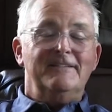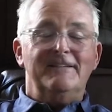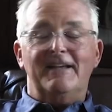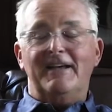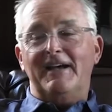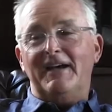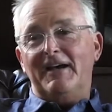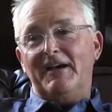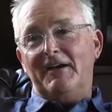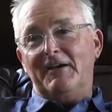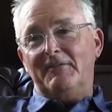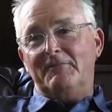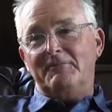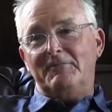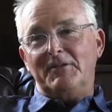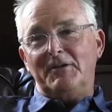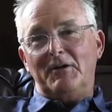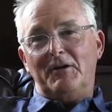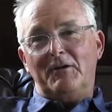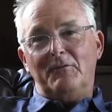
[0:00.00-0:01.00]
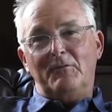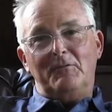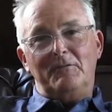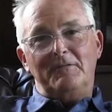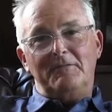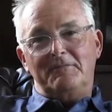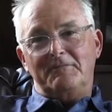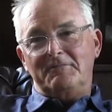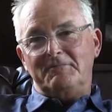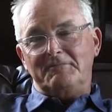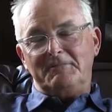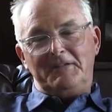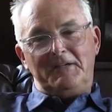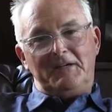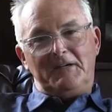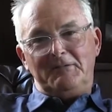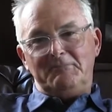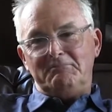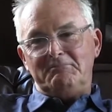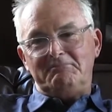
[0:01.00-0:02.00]
Uh, you know, with,
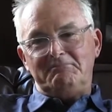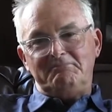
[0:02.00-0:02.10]
uh,